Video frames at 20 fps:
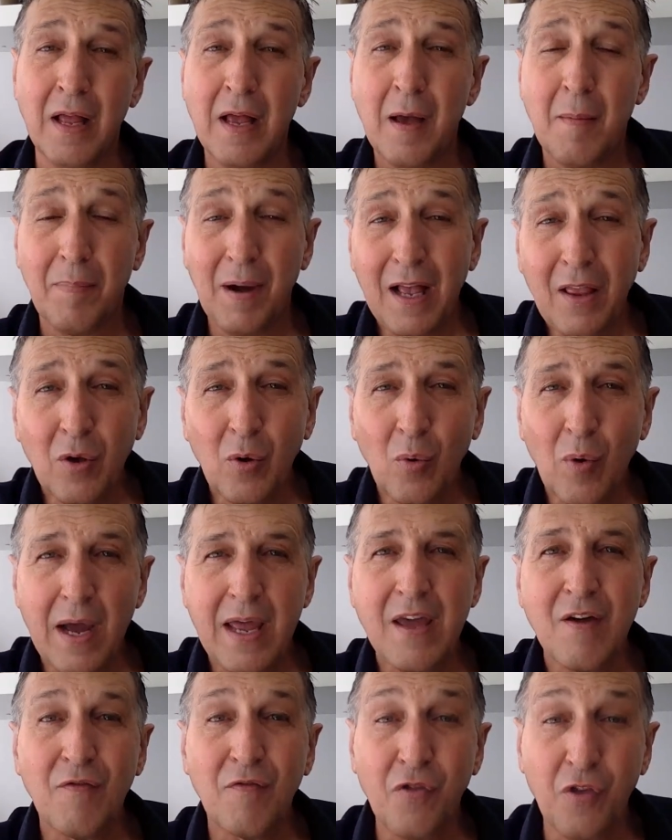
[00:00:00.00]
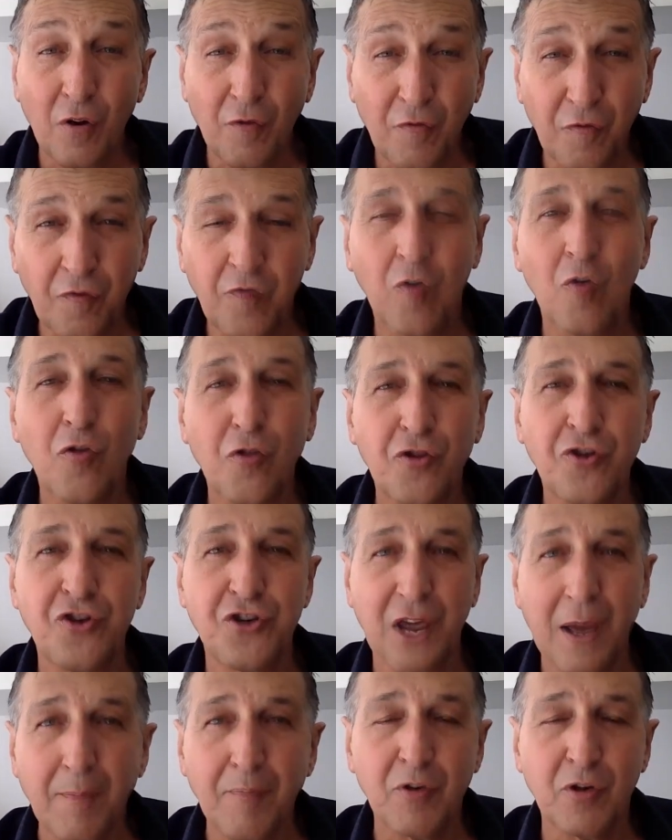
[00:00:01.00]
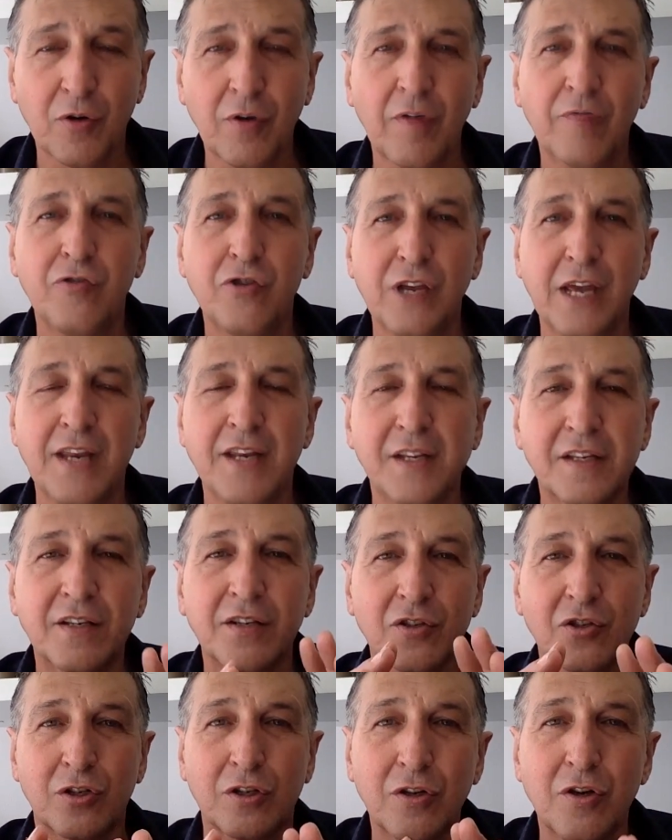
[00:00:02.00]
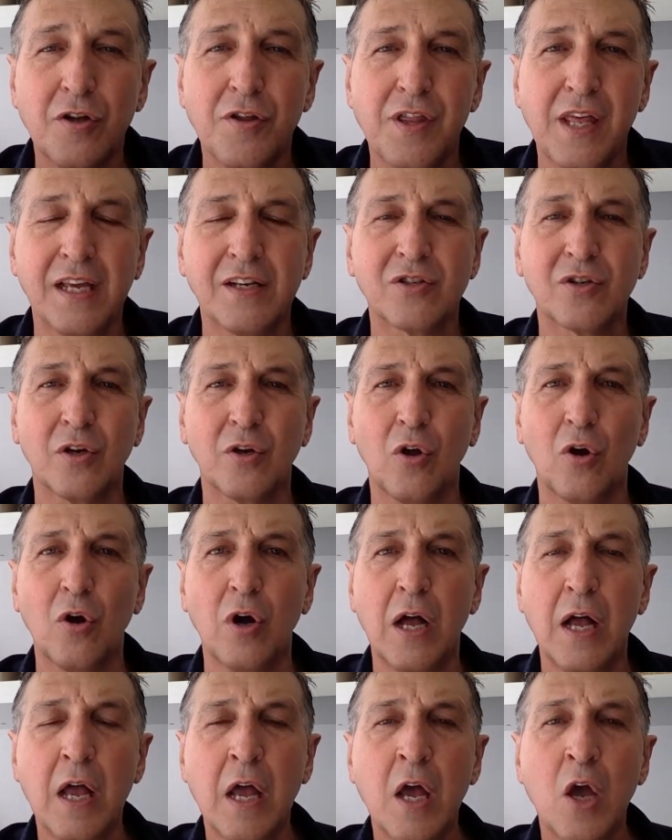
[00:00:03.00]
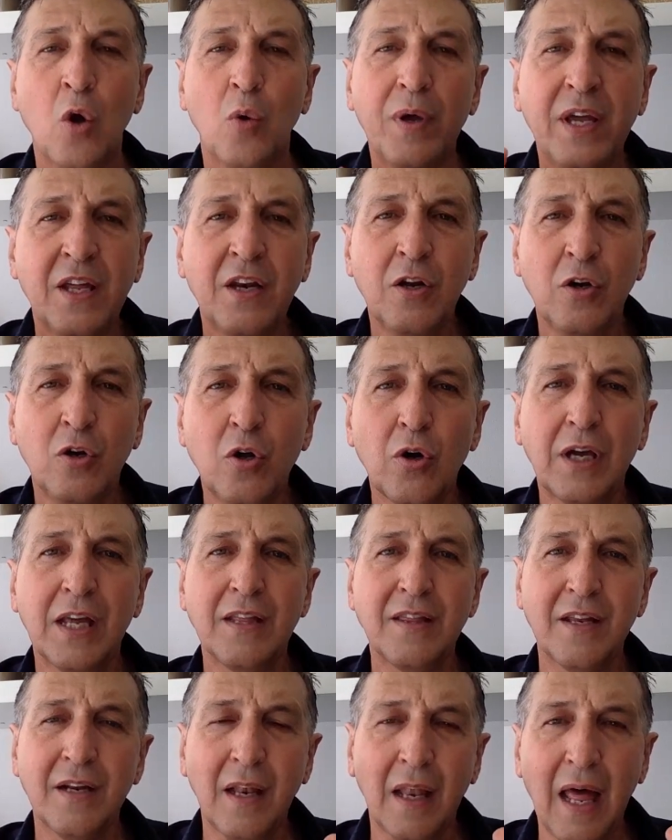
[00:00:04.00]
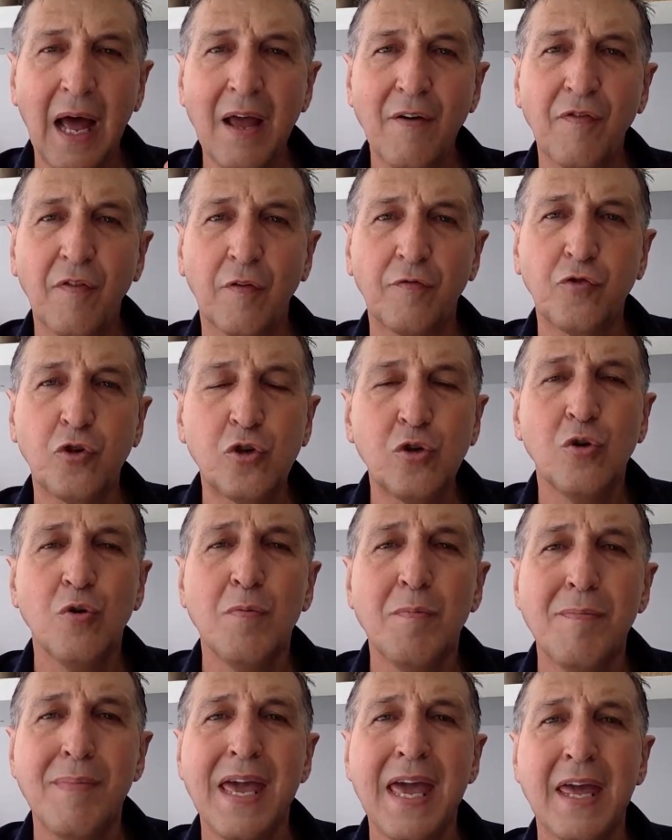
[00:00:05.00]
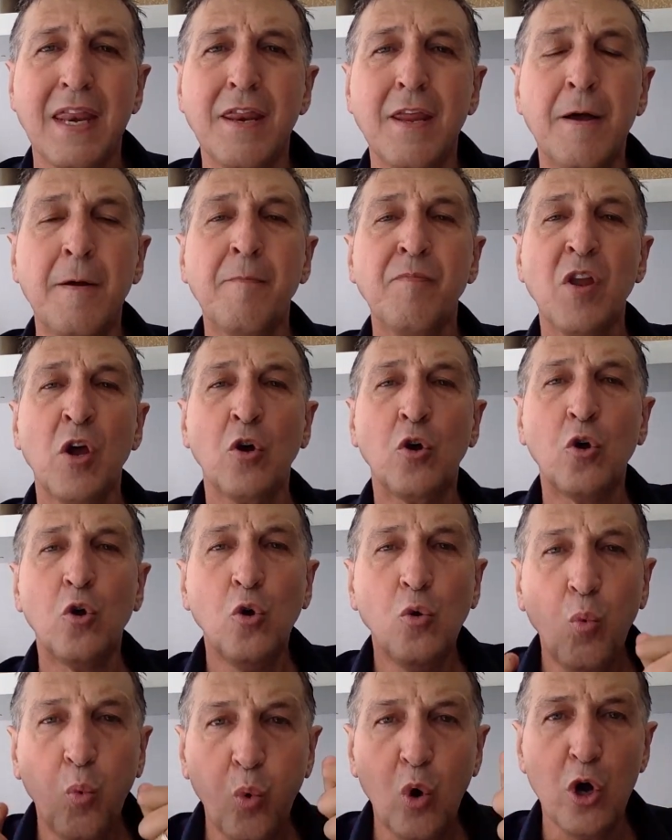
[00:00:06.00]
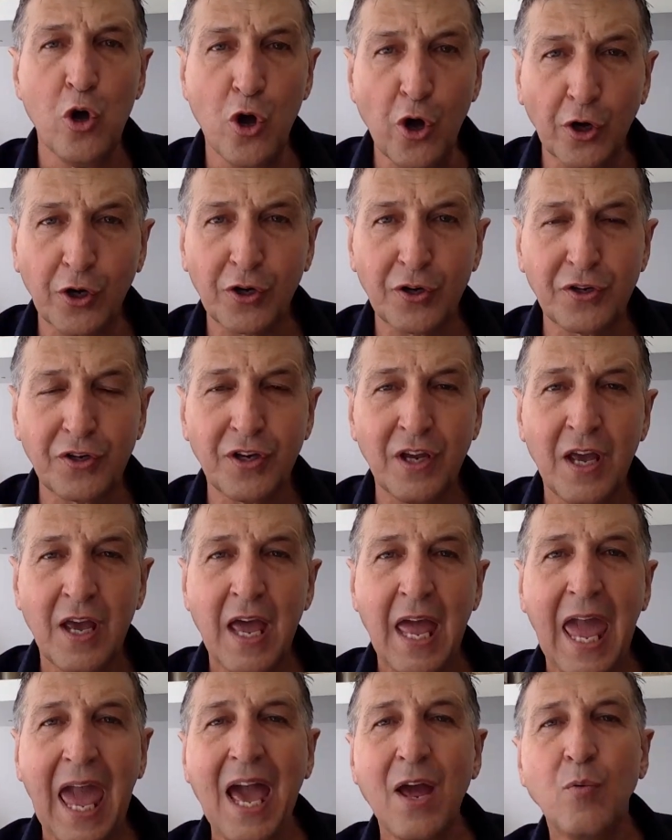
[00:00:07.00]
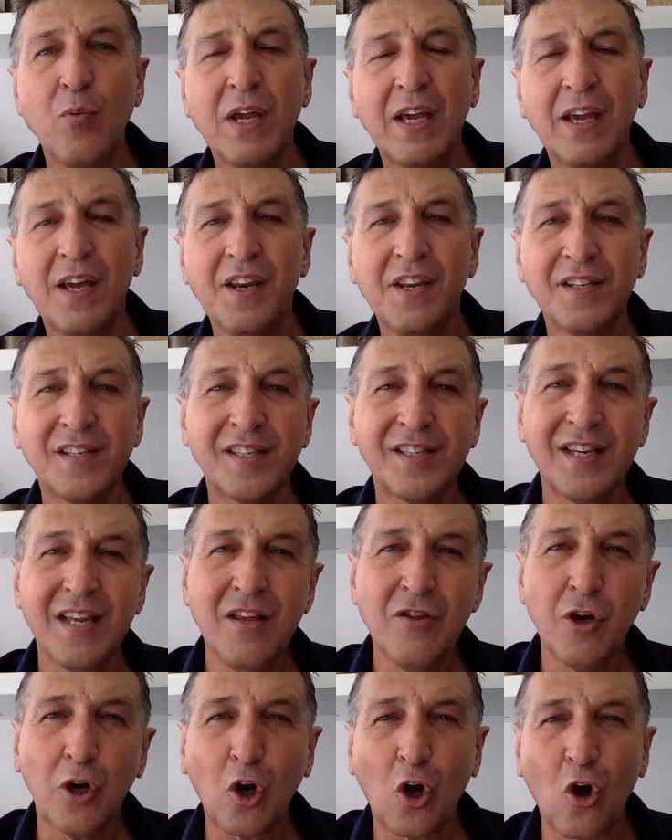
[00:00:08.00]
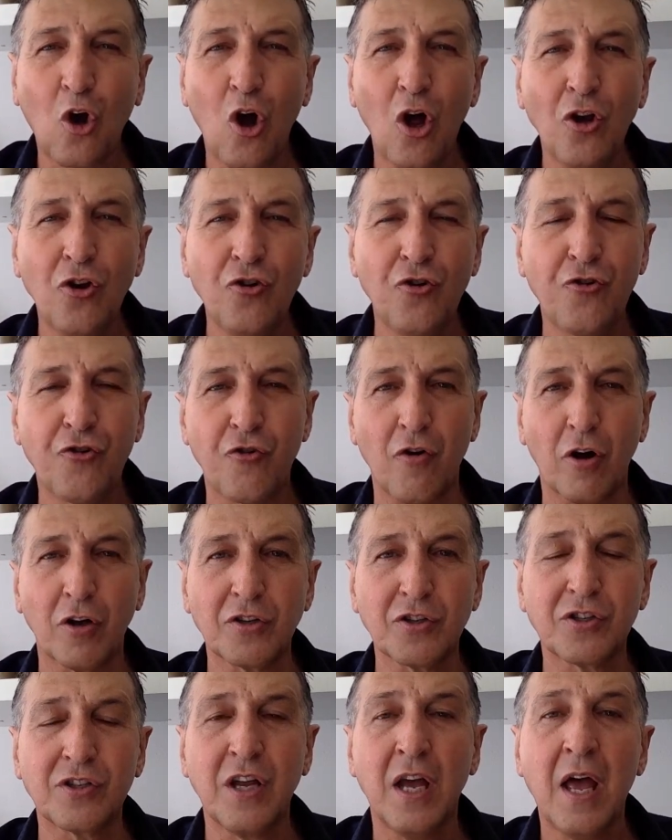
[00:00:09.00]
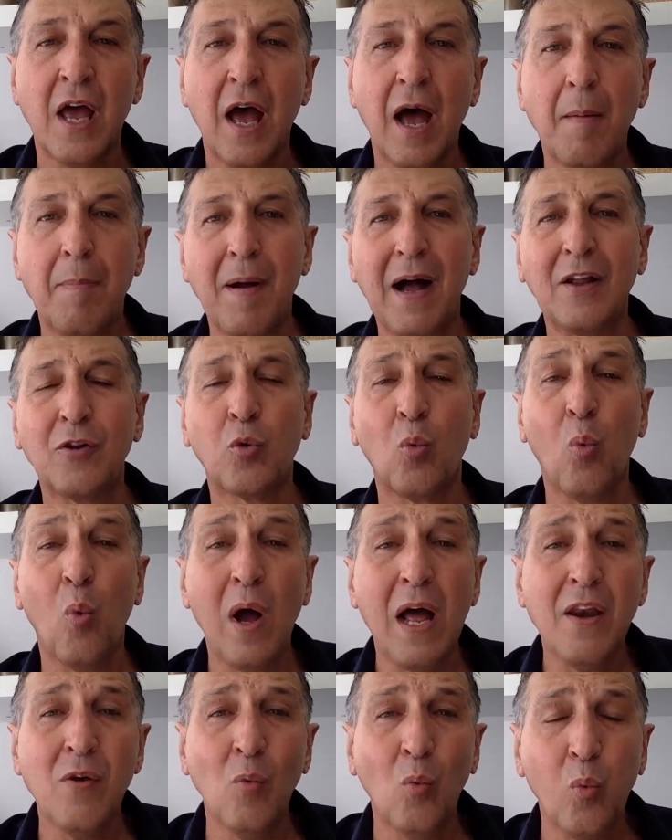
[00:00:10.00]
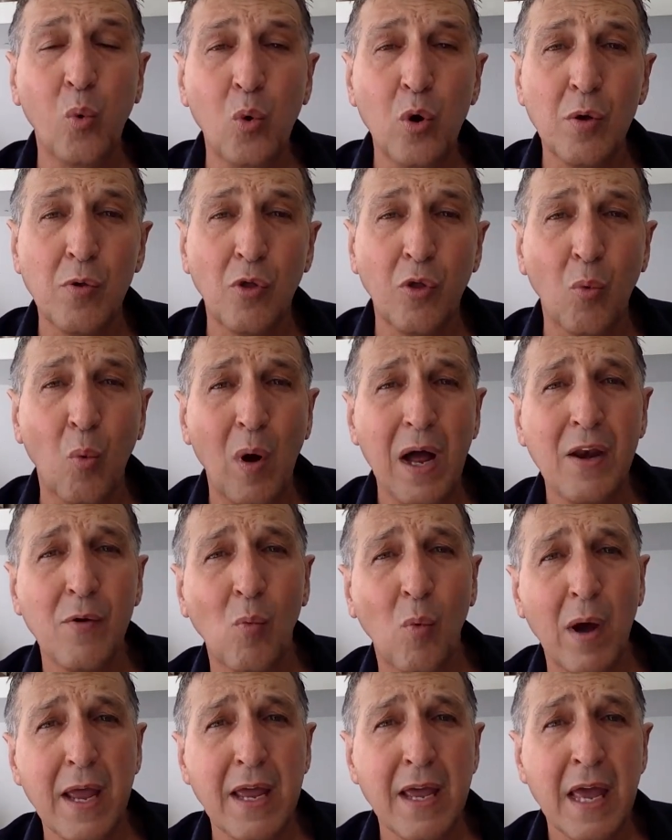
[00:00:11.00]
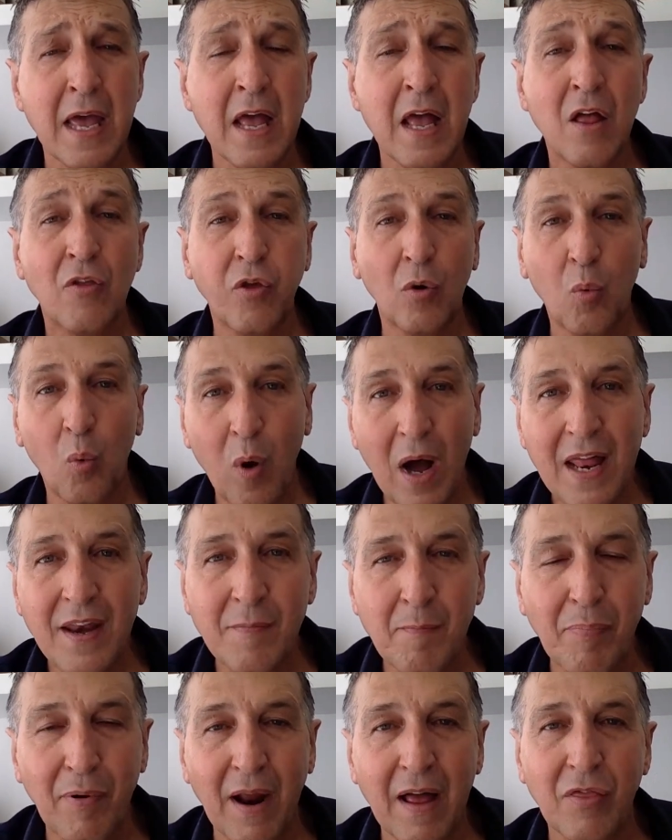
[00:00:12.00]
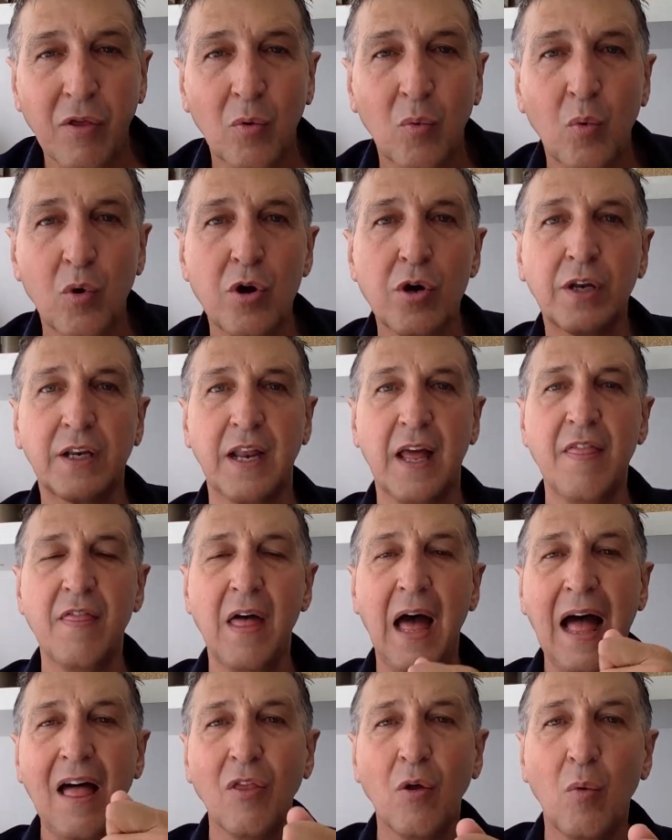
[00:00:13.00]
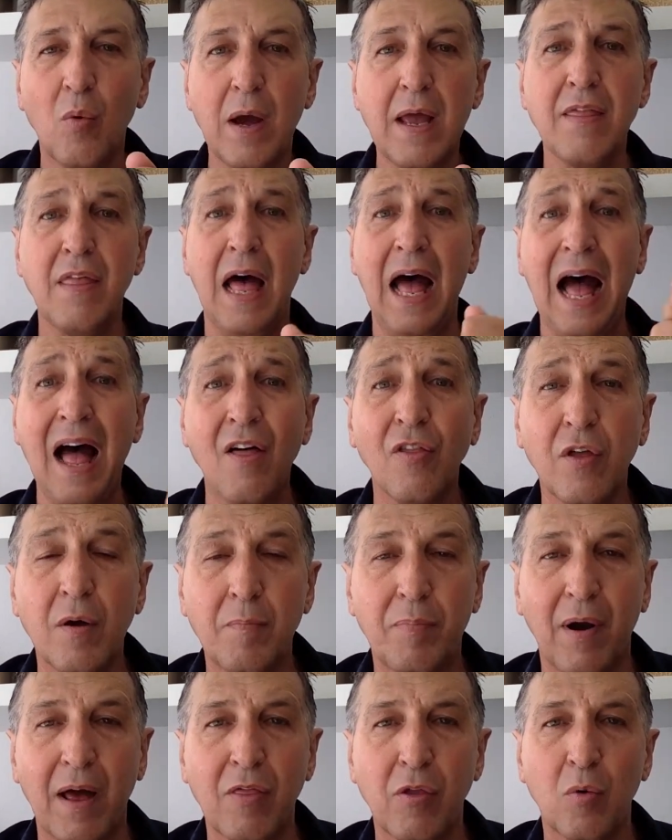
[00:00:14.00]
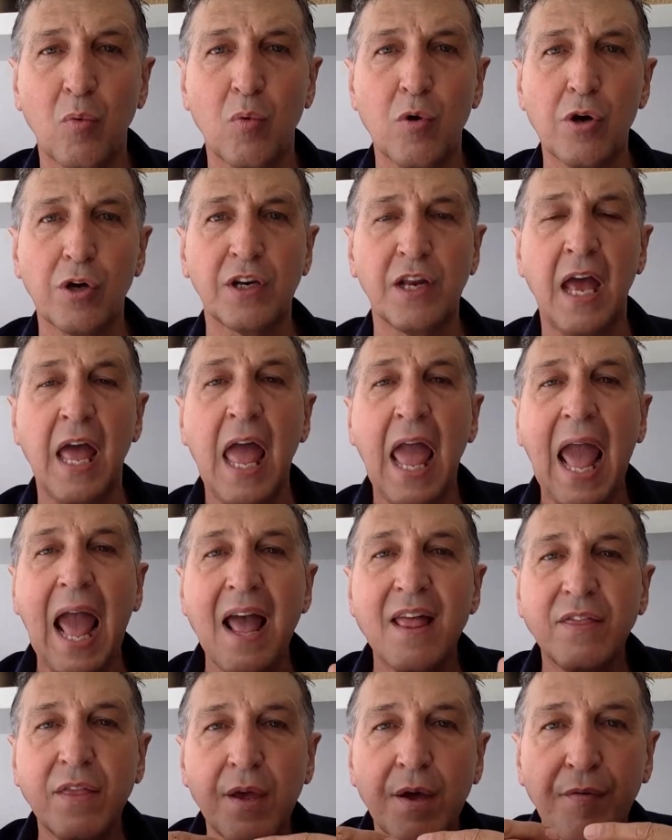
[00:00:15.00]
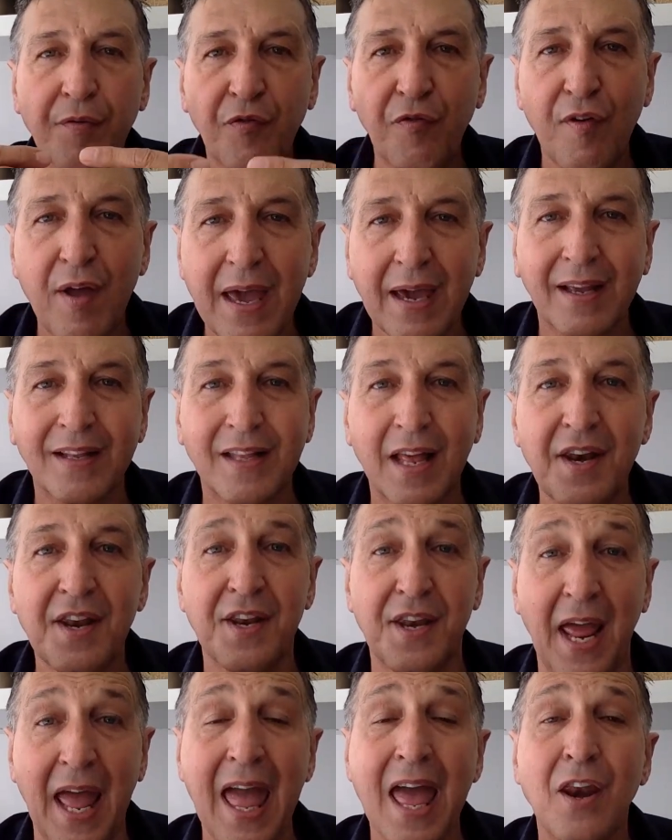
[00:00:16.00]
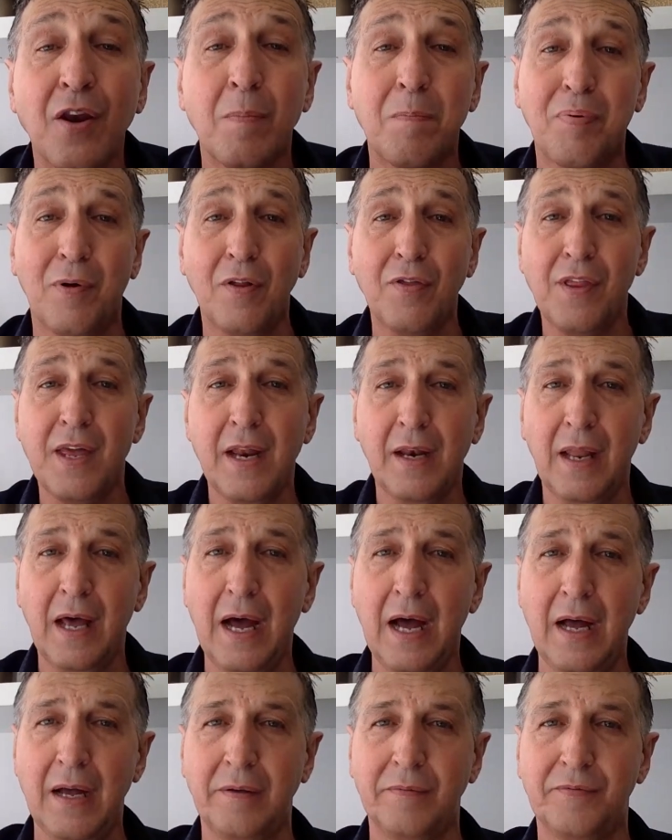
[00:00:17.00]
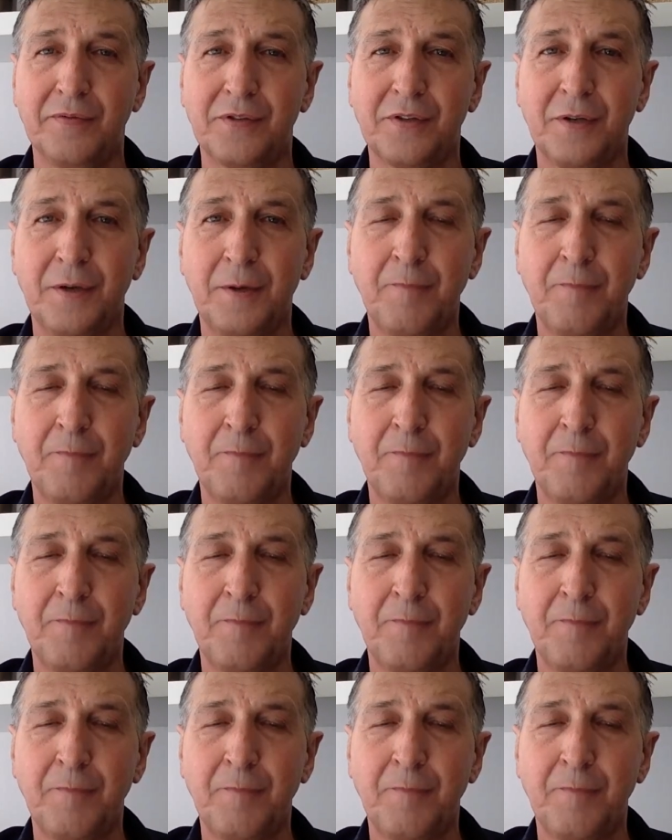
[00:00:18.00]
By the way, if the 4th chapter of Genesis, turn there so long, we're going to look at the life of 2 men who worked, and we're going to see the contrast about the one way the one brother worked and the other way the other brother worked, and the effect that it had upon their lives.